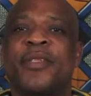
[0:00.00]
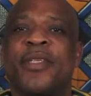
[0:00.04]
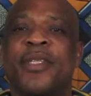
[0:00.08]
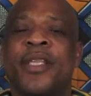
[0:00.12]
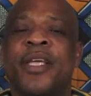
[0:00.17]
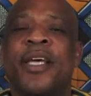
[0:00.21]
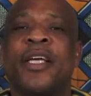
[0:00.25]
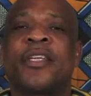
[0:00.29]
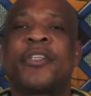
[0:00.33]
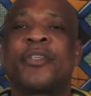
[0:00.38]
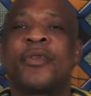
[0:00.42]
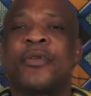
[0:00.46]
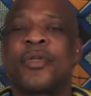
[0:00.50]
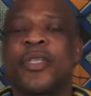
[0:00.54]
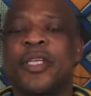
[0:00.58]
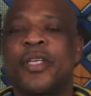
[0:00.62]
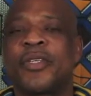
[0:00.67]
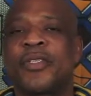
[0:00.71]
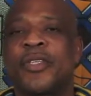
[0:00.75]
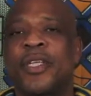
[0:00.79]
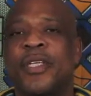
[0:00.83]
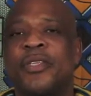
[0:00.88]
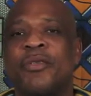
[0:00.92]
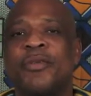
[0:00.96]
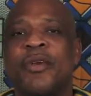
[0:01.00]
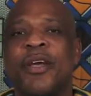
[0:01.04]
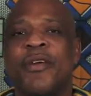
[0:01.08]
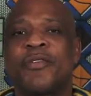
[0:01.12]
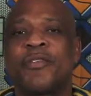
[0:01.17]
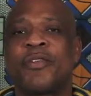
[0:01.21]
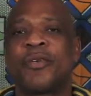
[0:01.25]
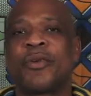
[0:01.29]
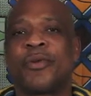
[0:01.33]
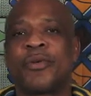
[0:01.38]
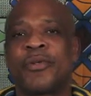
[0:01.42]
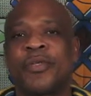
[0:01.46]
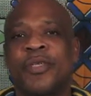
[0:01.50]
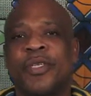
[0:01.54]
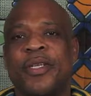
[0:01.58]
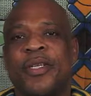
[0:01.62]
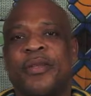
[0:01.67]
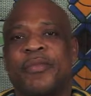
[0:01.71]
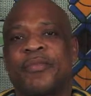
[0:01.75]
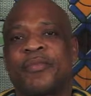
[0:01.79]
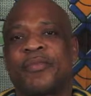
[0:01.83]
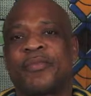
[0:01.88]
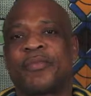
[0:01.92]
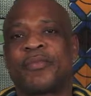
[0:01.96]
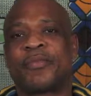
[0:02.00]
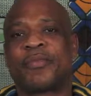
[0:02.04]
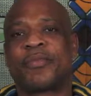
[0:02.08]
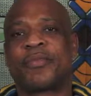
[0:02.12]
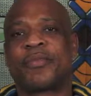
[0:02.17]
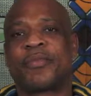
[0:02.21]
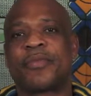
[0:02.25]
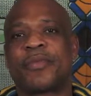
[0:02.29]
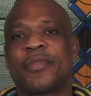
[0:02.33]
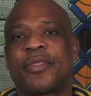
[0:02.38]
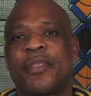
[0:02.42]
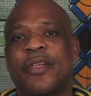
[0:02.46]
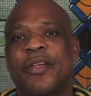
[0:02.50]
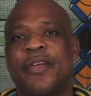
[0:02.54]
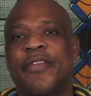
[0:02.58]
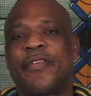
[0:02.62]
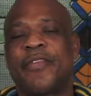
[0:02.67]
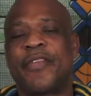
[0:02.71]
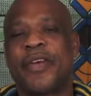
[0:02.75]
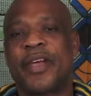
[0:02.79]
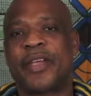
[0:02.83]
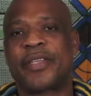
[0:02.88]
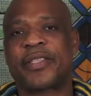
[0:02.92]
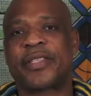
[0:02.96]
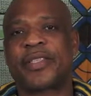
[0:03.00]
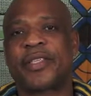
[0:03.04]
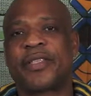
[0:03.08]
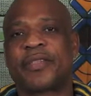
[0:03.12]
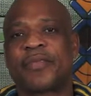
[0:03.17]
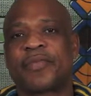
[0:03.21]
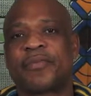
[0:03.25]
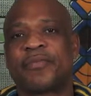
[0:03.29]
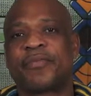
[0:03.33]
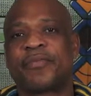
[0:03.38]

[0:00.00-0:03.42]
there are two things that you have to consider. First,